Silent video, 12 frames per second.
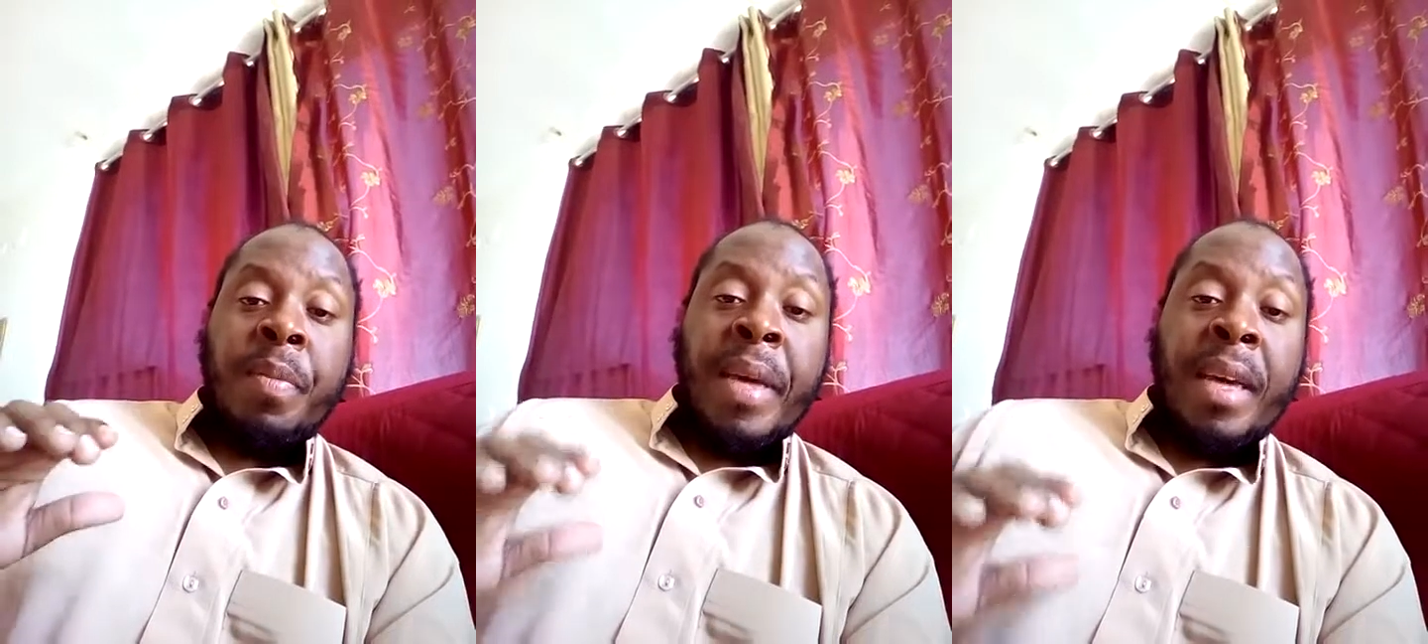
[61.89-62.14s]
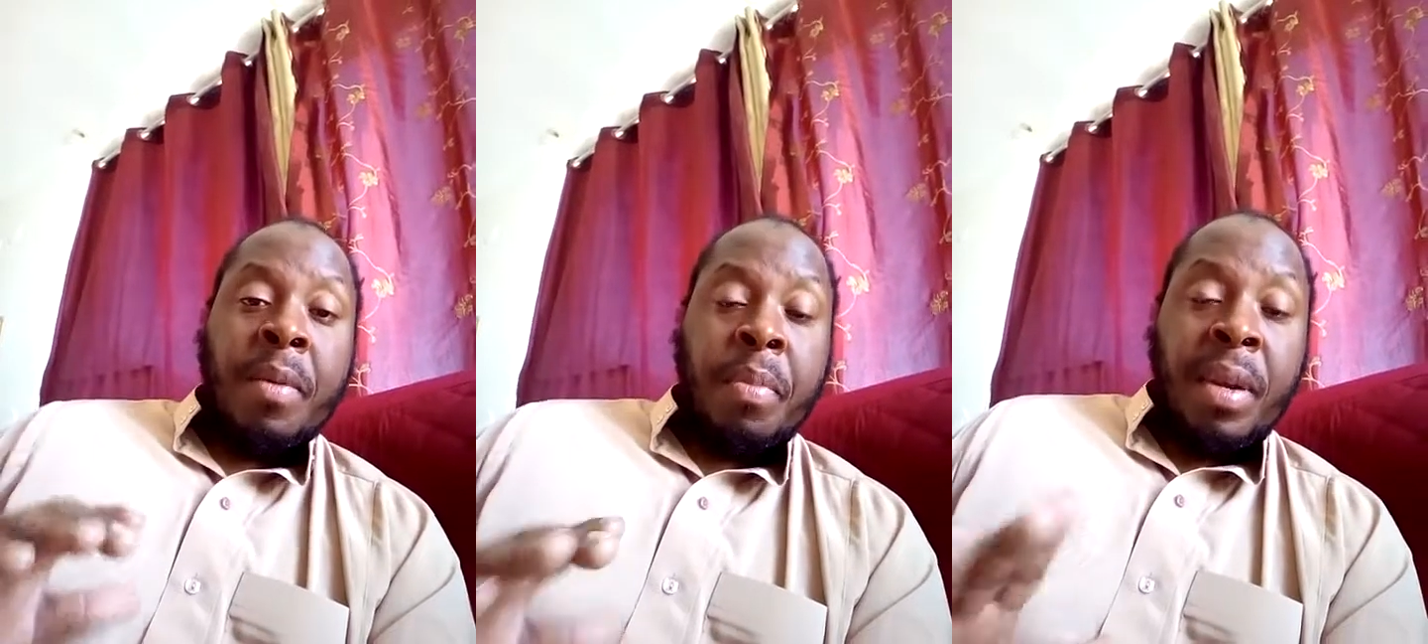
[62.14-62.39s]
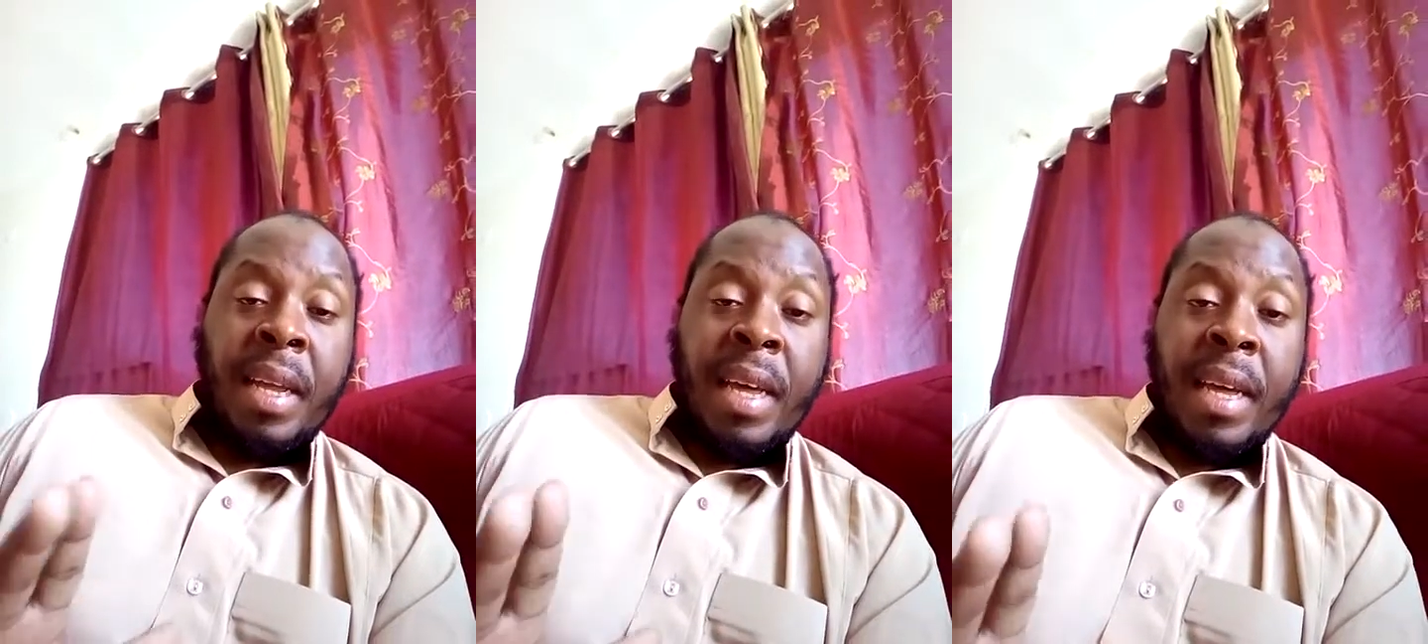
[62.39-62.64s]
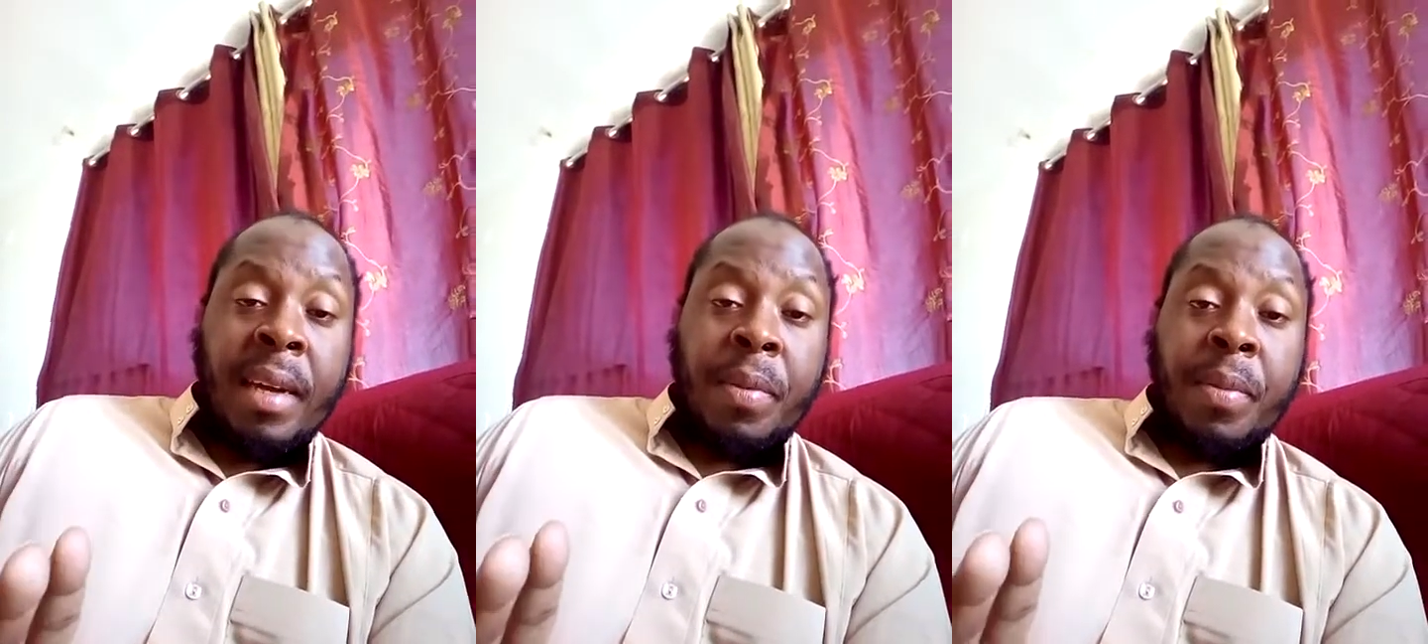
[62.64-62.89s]
make it
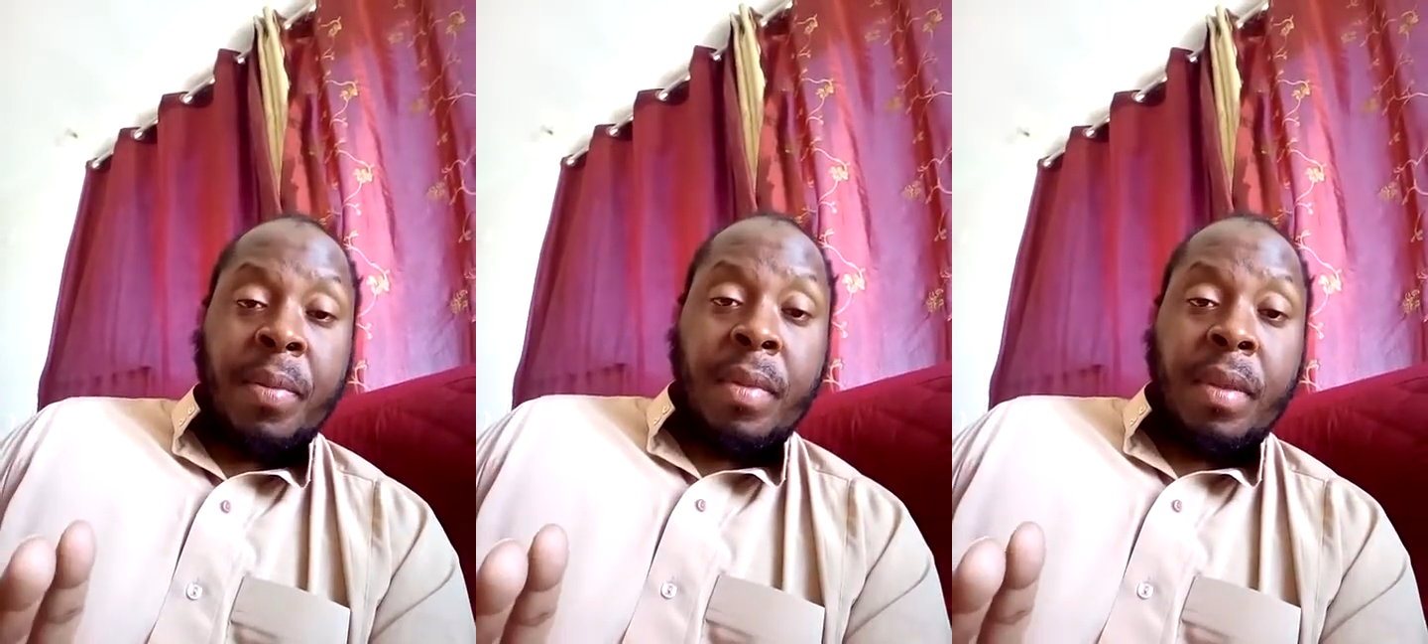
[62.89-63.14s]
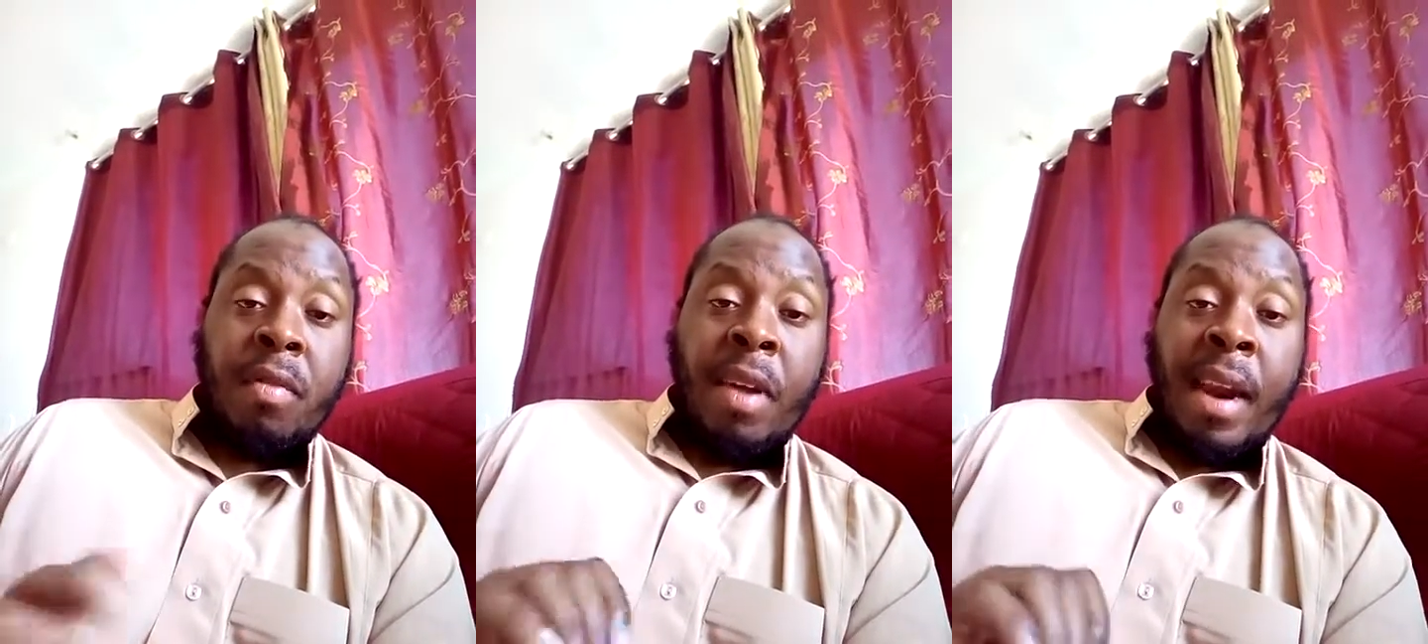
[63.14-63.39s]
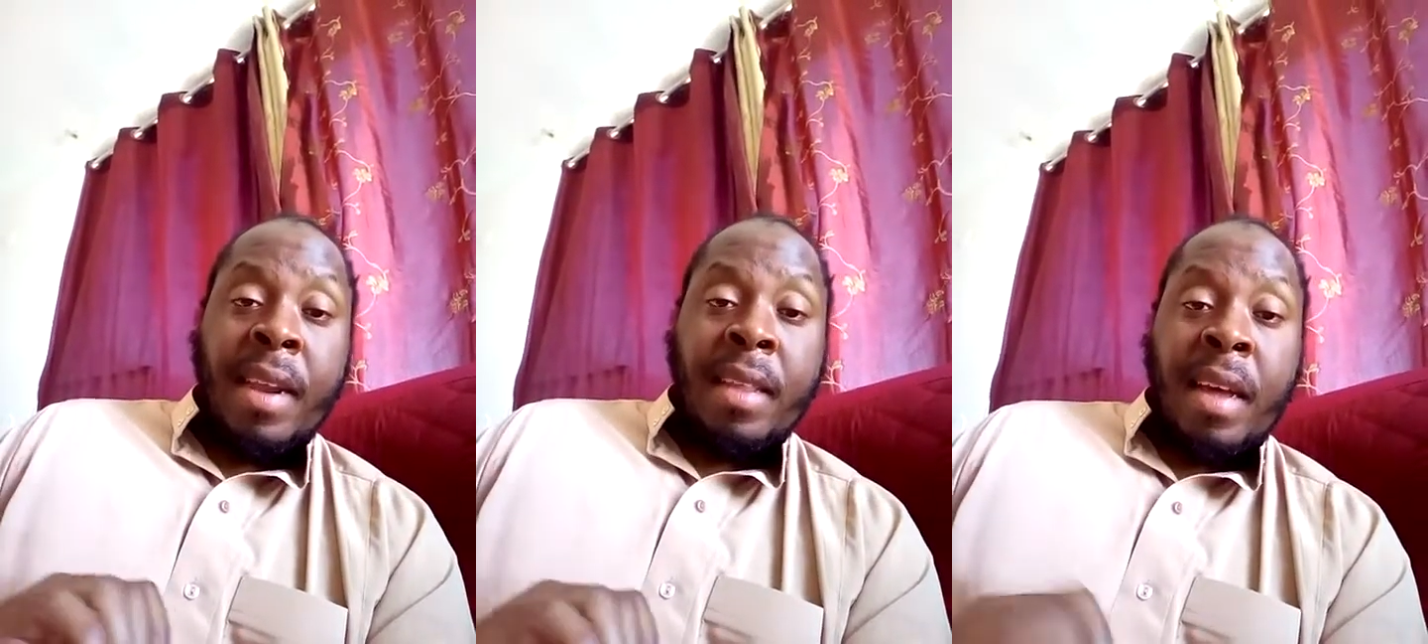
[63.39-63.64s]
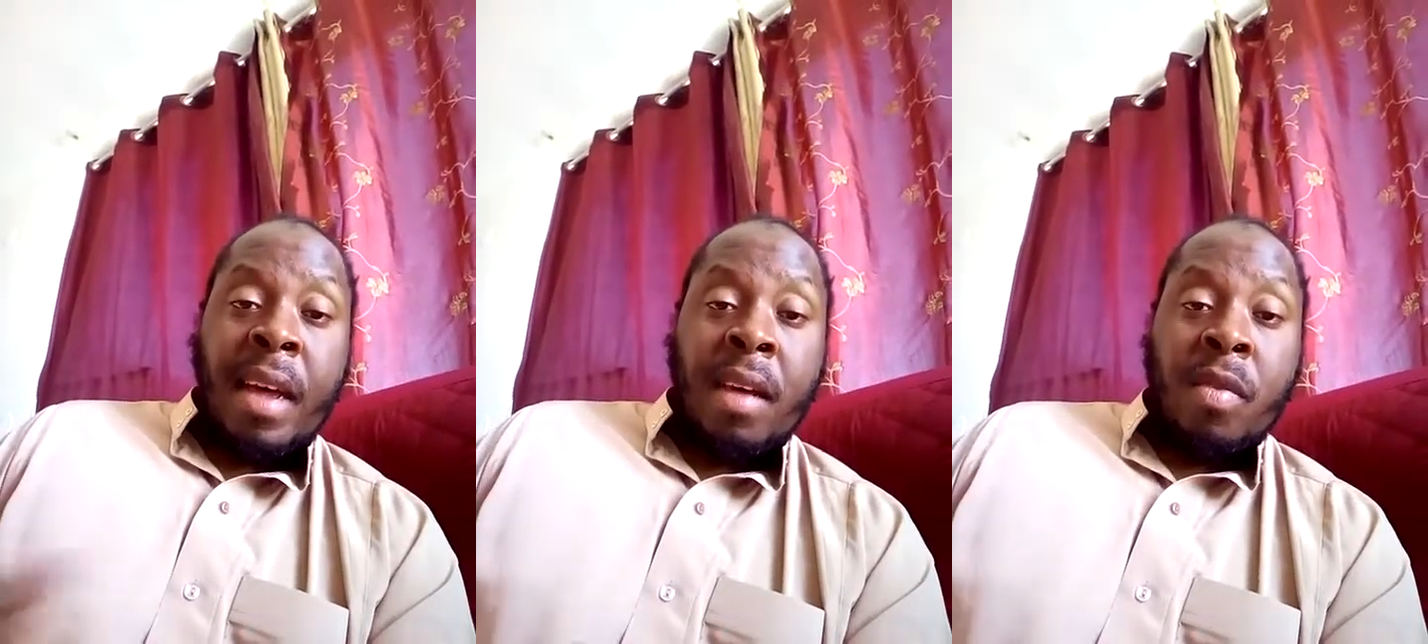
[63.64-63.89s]
plain. Write it
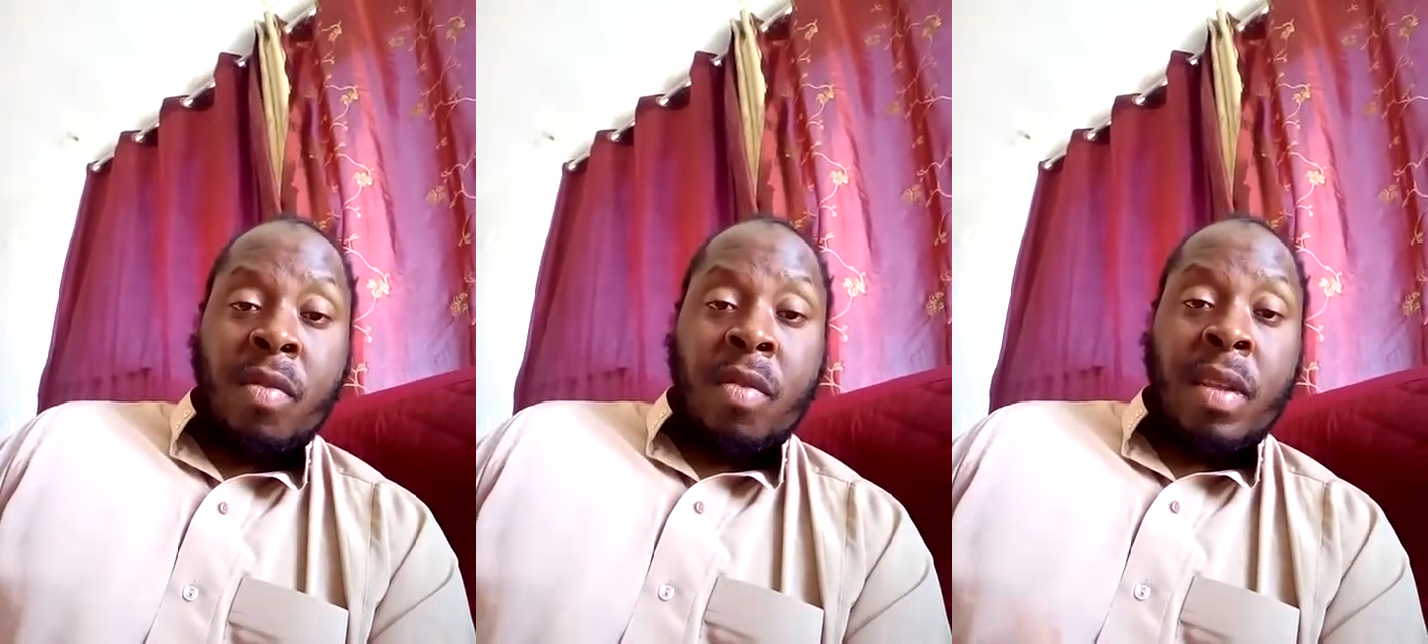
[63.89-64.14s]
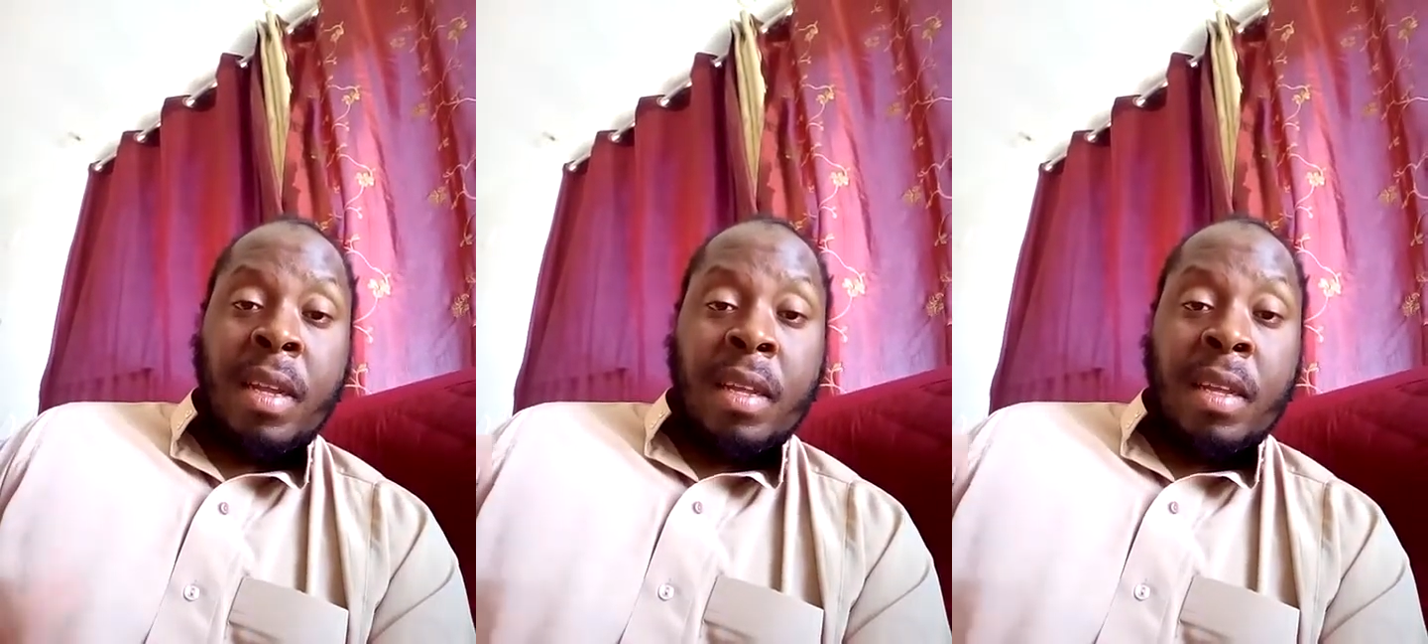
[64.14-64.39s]
down so that